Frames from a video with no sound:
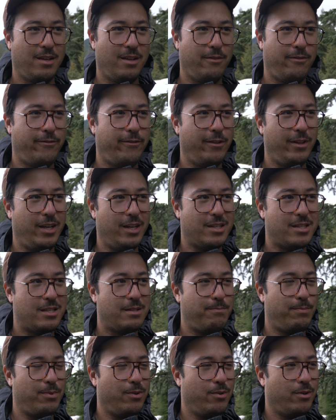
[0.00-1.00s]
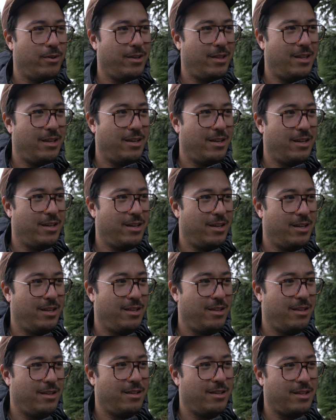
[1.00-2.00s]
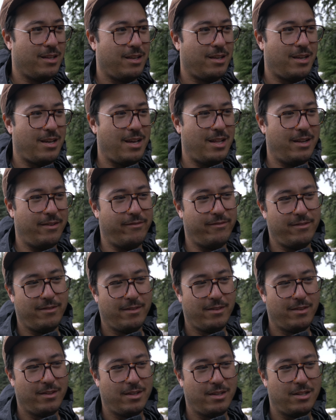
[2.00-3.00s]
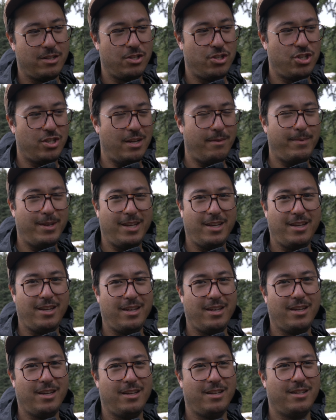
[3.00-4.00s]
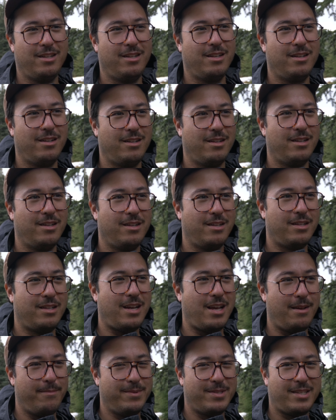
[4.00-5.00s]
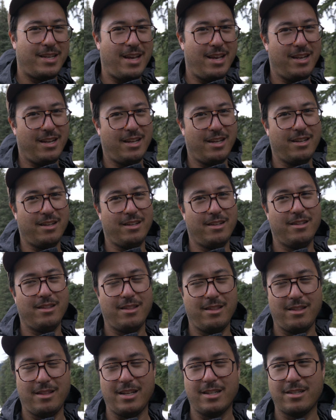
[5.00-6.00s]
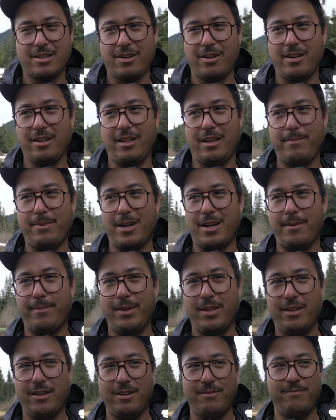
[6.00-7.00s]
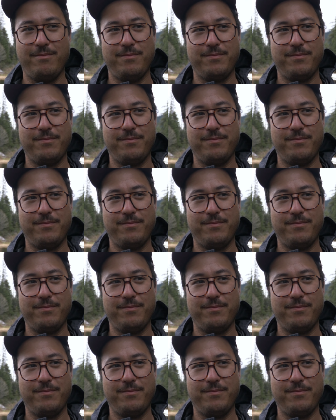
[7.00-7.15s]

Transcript: fully explore the kind of jibby type skating that's currently popular.